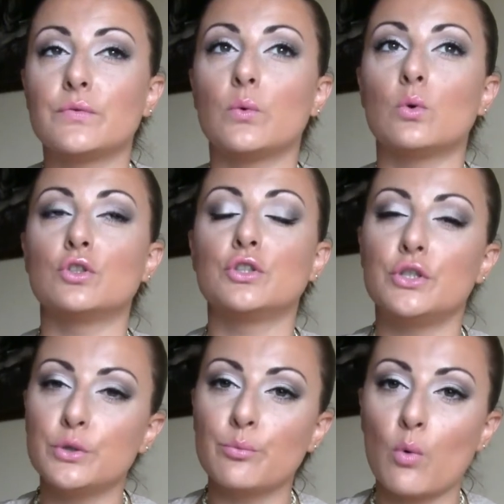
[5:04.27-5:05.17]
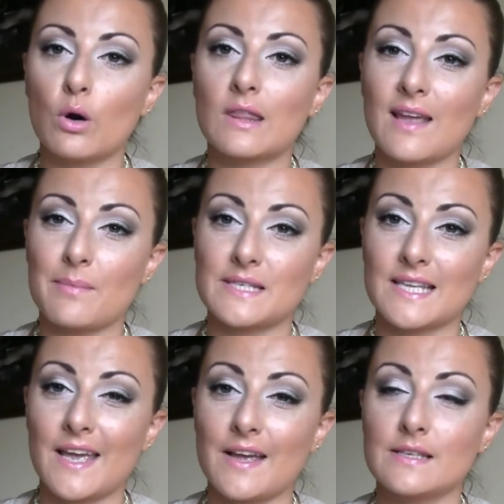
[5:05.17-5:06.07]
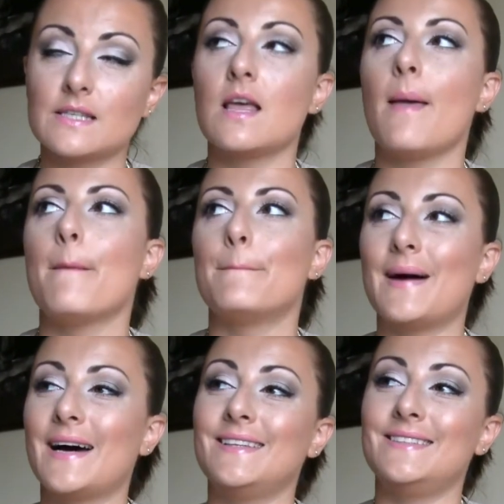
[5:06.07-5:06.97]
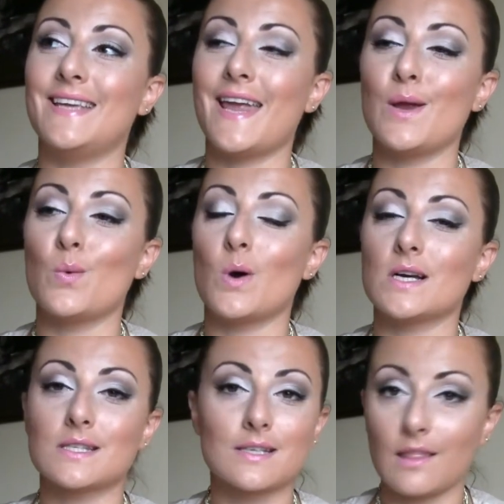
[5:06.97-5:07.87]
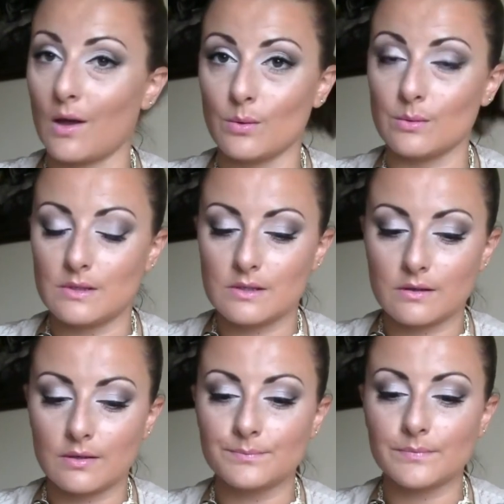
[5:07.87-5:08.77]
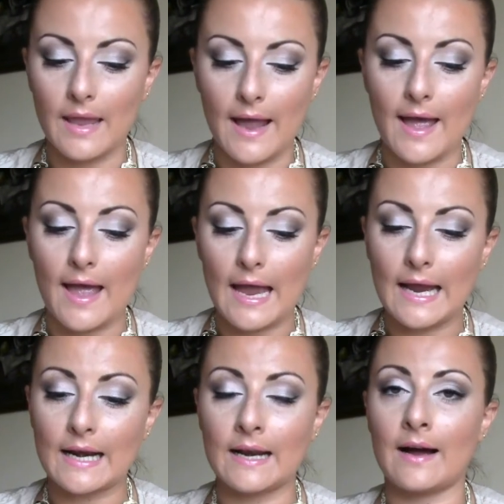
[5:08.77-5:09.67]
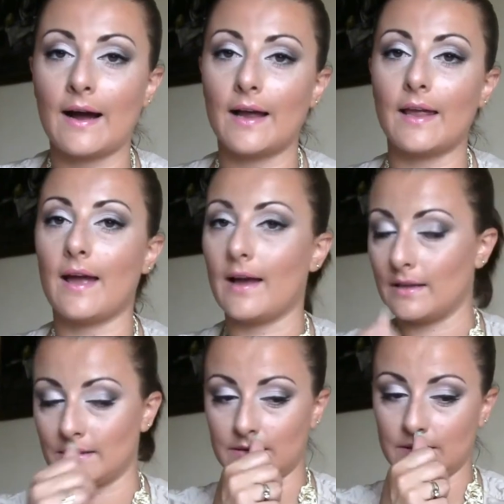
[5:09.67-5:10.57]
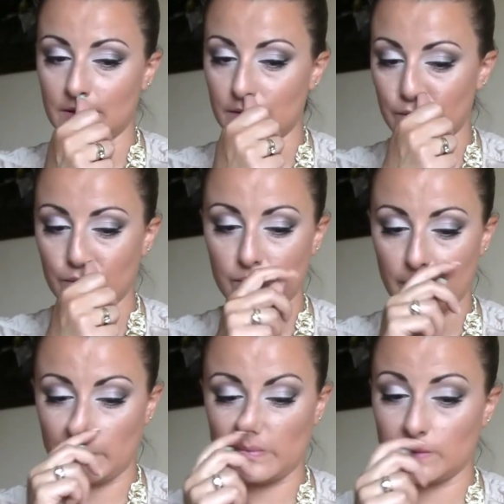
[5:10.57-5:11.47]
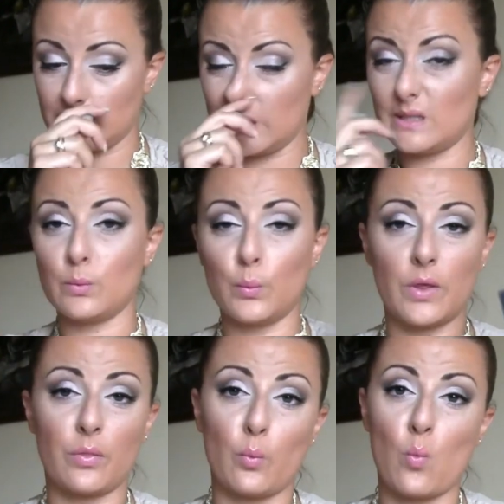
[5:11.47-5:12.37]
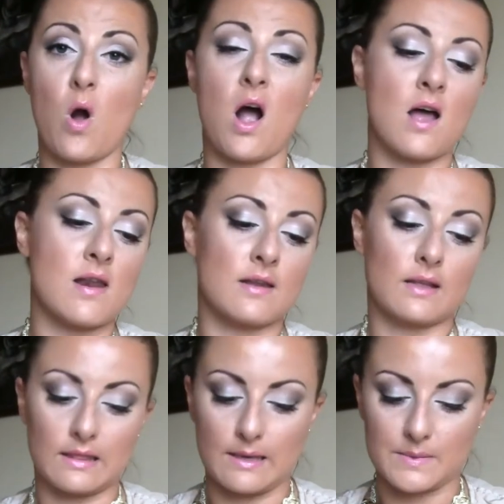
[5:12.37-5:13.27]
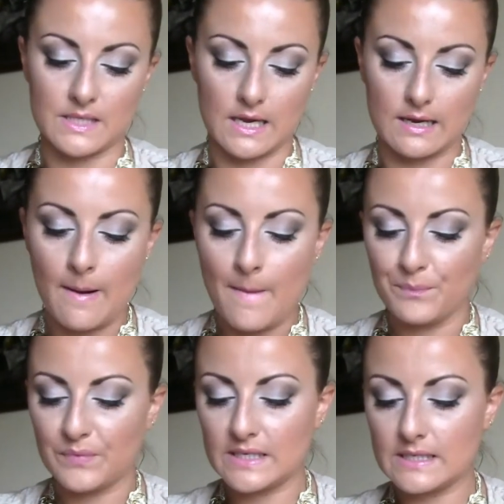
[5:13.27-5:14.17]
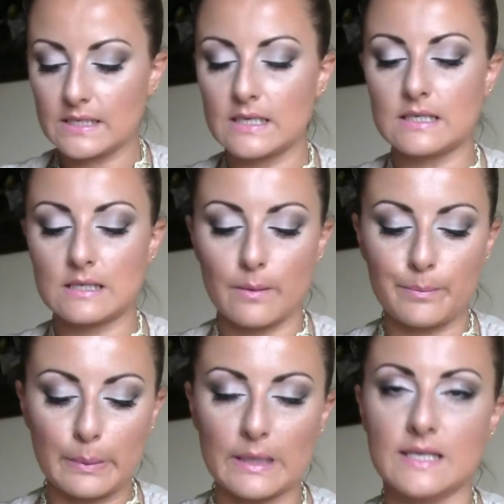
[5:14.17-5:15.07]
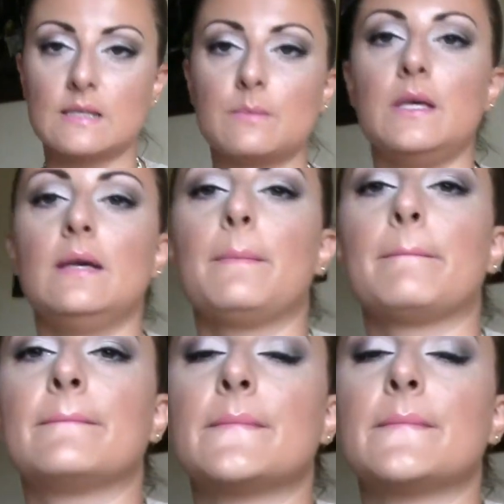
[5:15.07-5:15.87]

for two more lipsticks, but they was closed. Yeah, and I end just with one lipstick. This is Please Me.